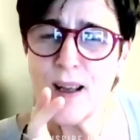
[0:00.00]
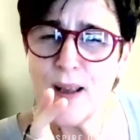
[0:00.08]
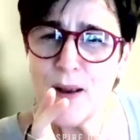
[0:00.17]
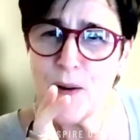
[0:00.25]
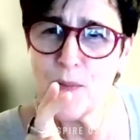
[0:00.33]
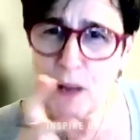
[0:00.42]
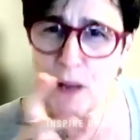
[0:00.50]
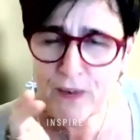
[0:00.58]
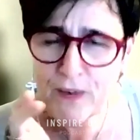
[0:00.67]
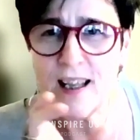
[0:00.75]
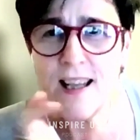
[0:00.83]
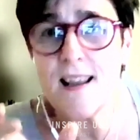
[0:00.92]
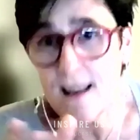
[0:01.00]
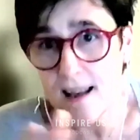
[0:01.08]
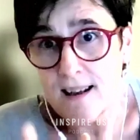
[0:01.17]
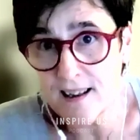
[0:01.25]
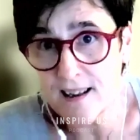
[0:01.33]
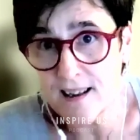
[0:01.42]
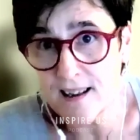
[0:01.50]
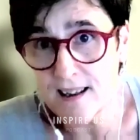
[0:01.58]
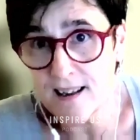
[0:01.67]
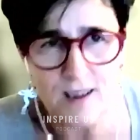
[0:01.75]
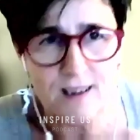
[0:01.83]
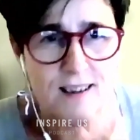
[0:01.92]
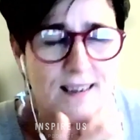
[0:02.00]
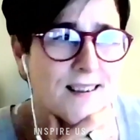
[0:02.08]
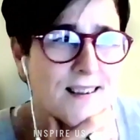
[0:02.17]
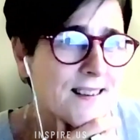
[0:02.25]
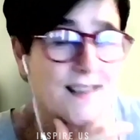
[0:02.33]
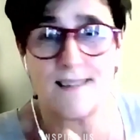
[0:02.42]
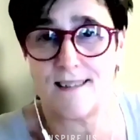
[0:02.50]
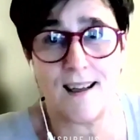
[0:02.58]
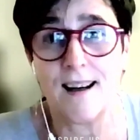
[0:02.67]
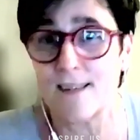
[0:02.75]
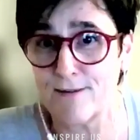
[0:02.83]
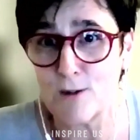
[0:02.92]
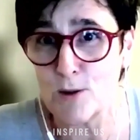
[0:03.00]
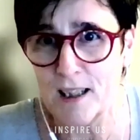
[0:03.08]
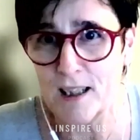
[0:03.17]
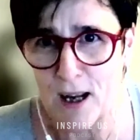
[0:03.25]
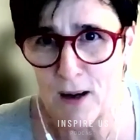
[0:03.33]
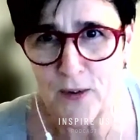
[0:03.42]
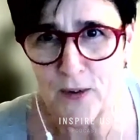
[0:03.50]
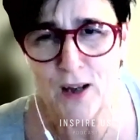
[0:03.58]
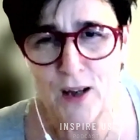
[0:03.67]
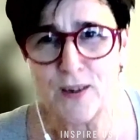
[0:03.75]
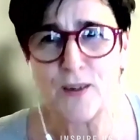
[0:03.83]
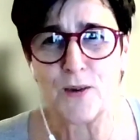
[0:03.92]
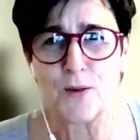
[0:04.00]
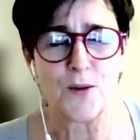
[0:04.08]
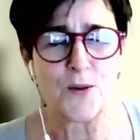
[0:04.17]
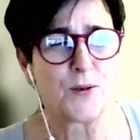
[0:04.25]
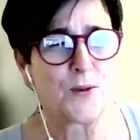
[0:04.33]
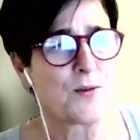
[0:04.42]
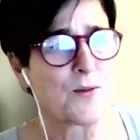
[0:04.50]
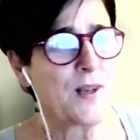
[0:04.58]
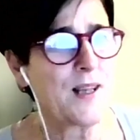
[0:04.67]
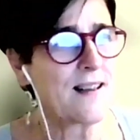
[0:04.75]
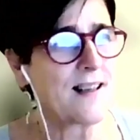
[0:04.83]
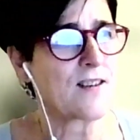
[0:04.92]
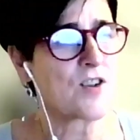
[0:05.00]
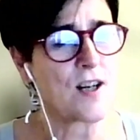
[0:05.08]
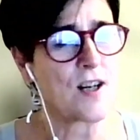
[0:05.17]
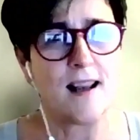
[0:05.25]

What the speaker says: Because he, in his book that I've only now started to read, actually